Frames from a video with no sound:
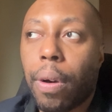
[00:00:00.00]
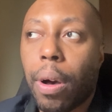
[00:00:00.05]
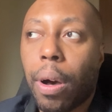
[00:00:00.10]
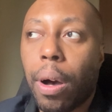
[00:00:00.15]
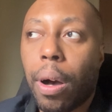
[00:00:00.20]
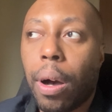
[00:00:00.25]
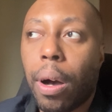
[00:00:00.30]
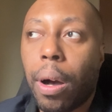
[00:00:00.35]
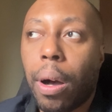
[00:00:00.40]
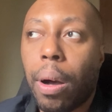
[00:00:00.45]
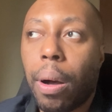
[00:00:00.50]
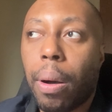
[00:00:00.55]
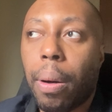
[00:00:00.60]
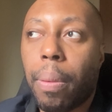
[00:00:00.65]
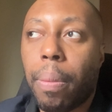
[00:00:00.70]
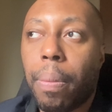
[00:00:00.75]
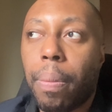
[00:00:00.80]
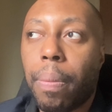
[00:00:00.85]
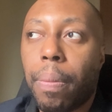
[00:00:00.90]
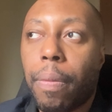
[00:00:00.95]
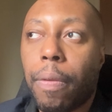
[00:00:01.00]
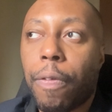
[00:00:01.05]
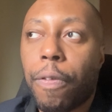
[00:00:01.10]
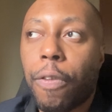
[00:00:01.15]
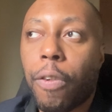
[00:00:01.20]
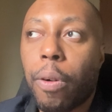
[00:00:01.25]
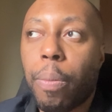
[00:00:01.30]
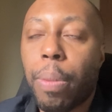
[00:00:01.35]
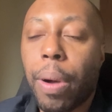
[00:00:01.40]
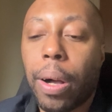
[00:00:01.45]
um,
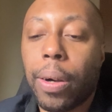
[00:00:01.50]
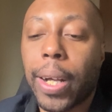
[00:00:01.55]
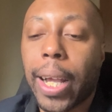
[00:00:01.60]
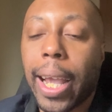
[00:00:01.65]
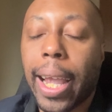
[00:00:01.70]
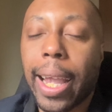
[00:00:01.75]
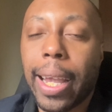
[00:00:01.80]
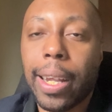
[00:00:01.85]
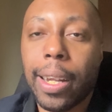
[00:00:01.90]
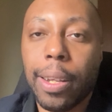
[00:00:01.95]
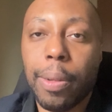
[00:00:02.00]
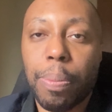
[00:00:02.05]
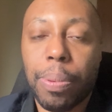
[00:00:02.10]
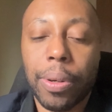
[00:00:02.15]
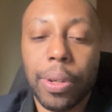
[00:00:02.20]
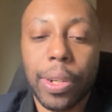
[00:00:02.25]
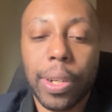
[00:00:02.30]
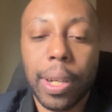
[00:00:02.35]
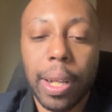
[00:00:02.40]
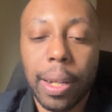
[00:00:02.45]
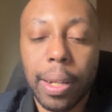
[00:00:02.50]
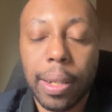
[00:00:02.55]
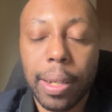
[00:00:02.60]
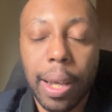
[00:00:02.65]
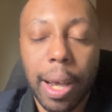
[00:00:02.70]
for about 80%,